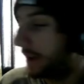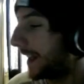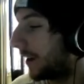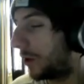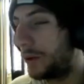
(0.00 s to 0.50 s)

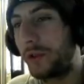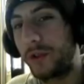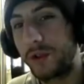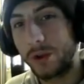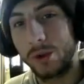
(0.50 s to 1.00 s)
That old
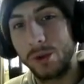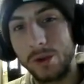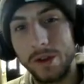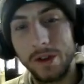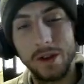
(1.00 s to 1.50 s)
school,
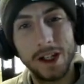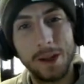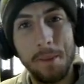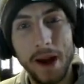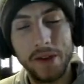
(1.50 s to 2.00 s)
like
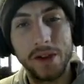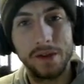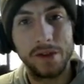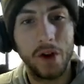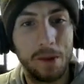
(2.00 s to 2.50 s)

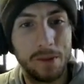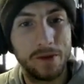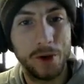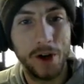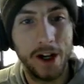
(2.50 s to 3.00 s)
massive type
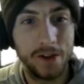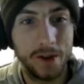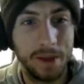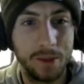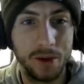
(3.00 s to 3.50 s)
of growls
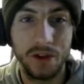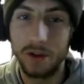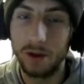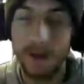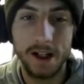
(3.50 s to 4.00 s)
that people used to
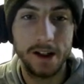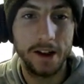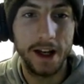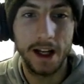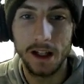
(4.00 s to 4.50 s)
do back in the
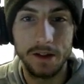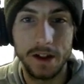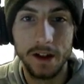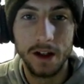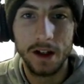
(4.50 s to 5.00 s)
day. I love it.